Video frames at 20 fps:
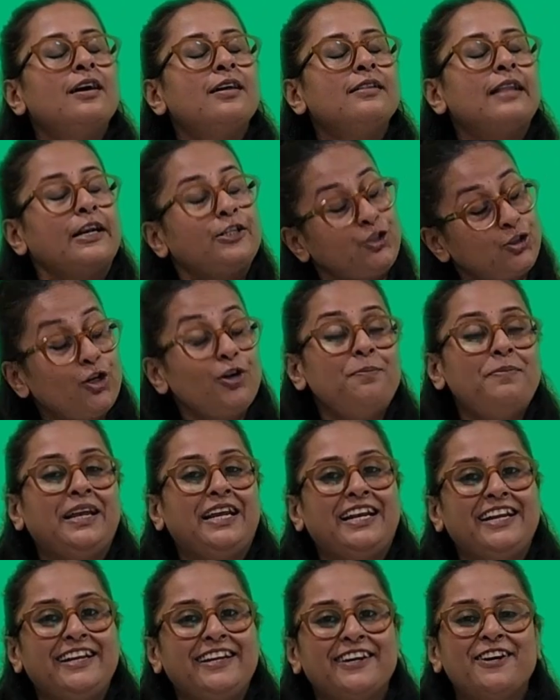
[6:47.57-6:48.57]
That should be
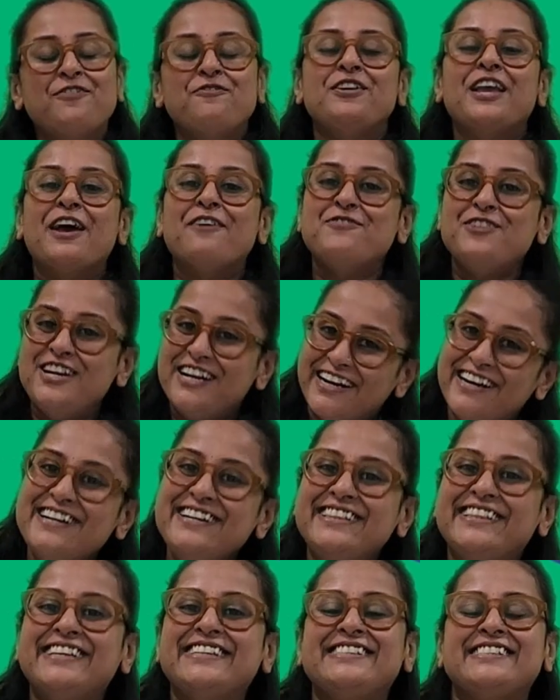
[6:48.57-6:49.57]
clear. We have
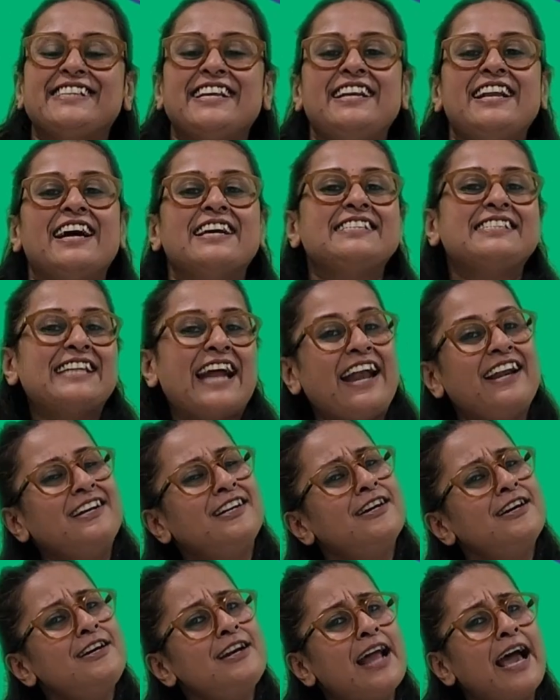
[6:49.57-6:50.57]
learned this in our
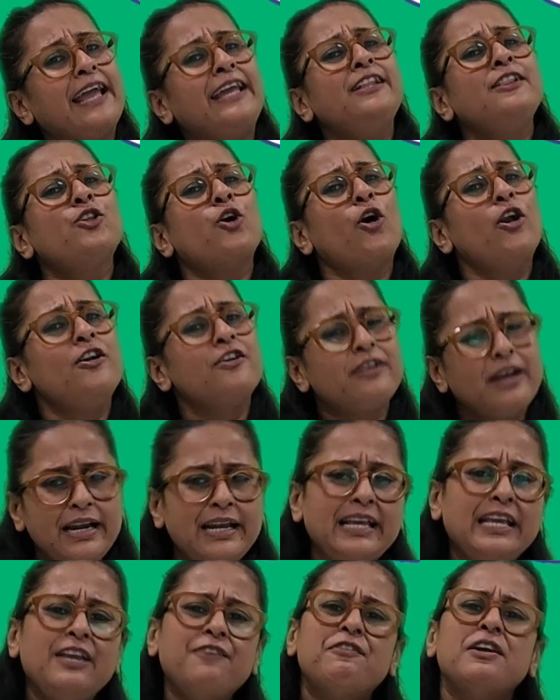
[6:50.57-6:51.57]
standard 9th
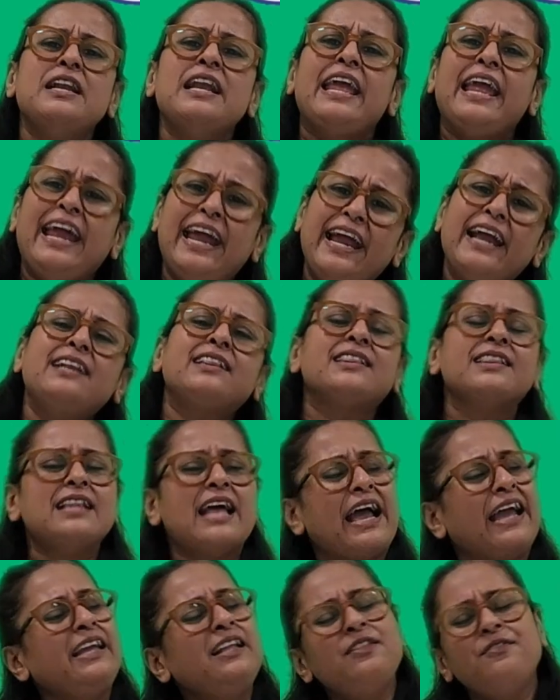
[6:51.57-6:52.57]
already. Even 8th,
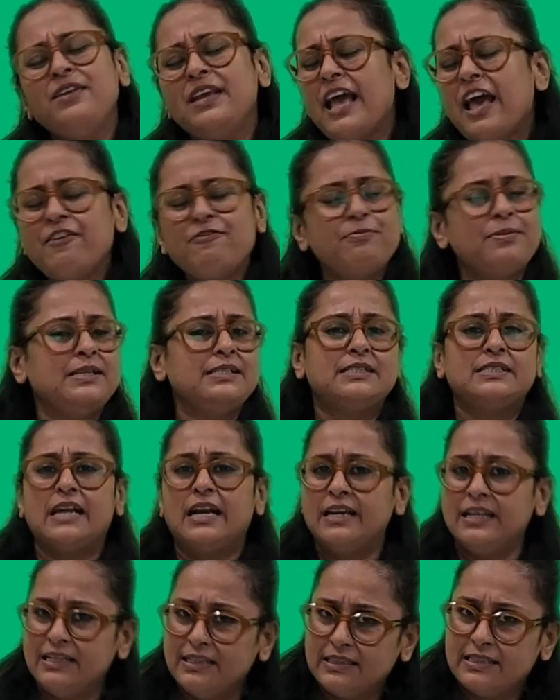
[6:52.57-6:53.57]
9th, we have been
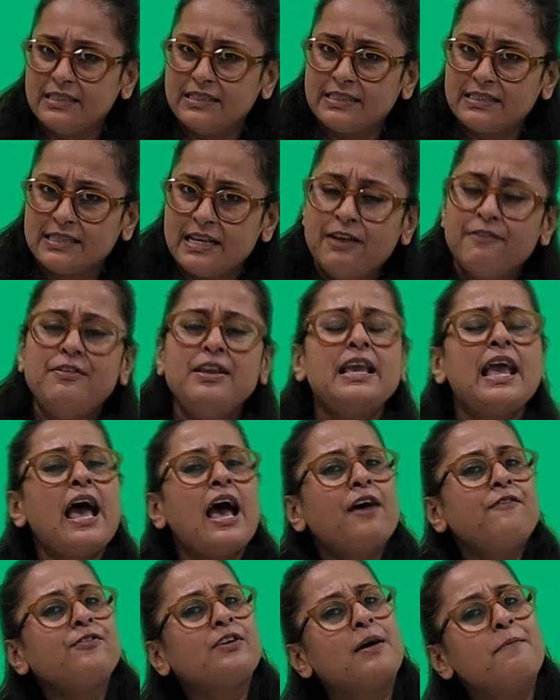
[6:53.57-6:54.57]
studying this. We
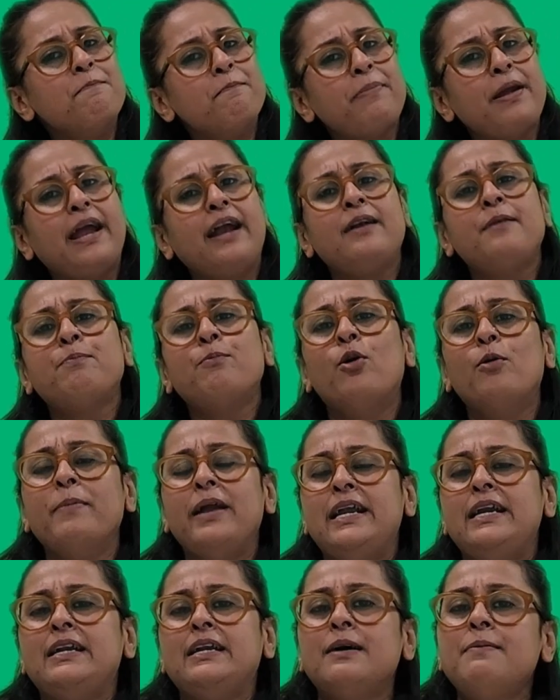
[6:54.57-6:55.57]
have compared
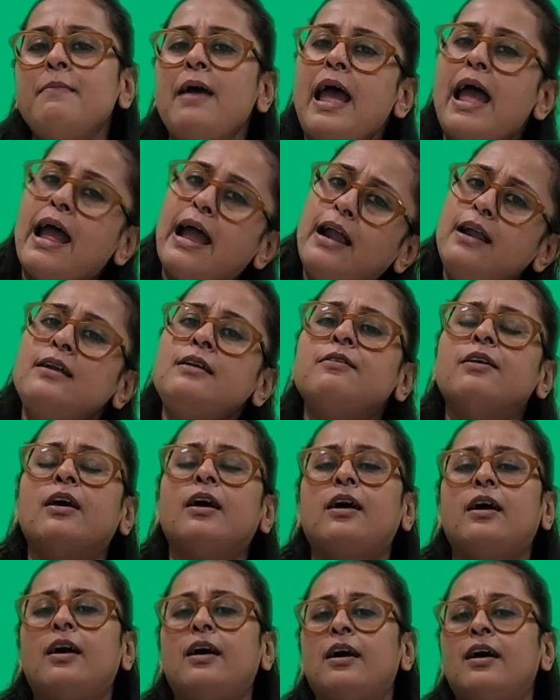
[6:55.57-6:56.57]
momentum and
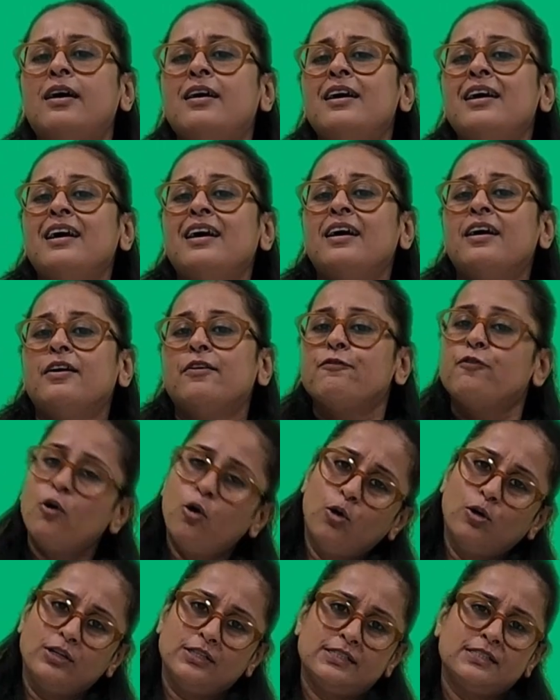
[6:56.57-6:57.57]

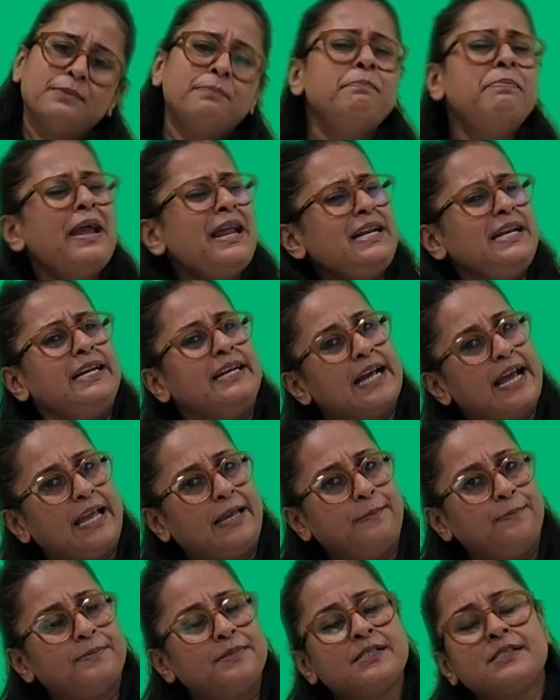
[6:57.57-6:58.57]
force many
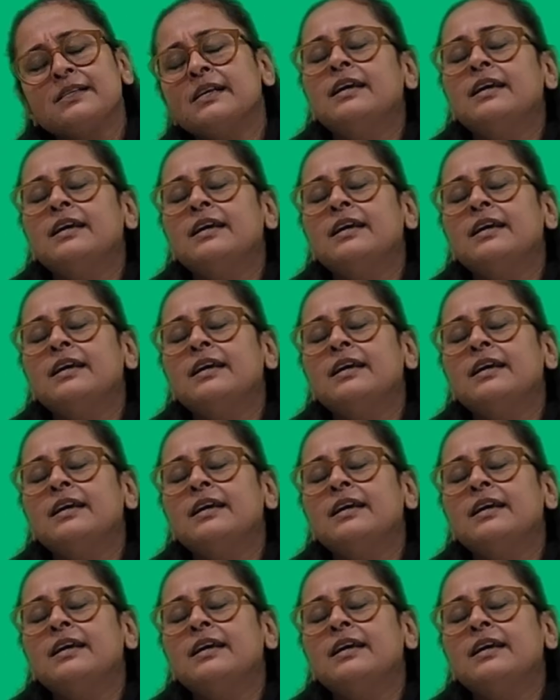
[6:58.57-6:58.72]
times.